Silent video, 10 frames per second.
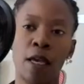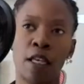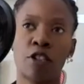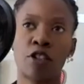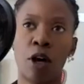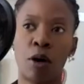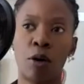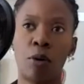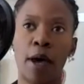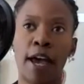And
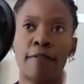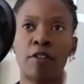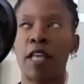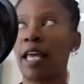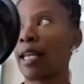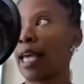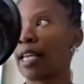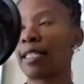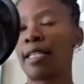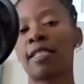so after that
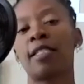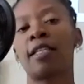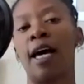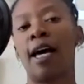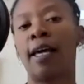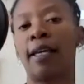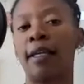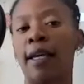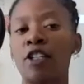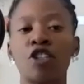last incident,
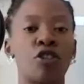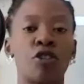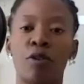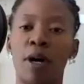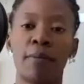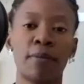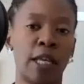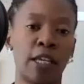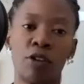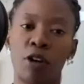I just knew. I was
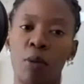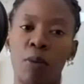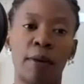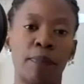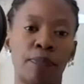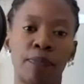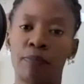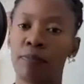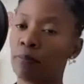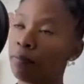like, you know what?
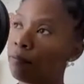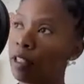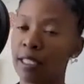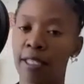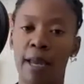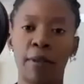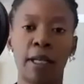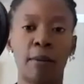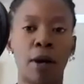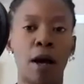It's time to
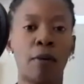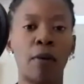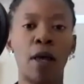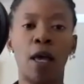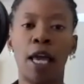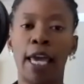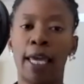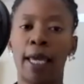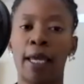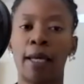let them go.
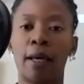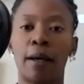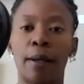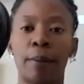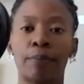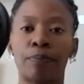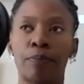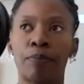And I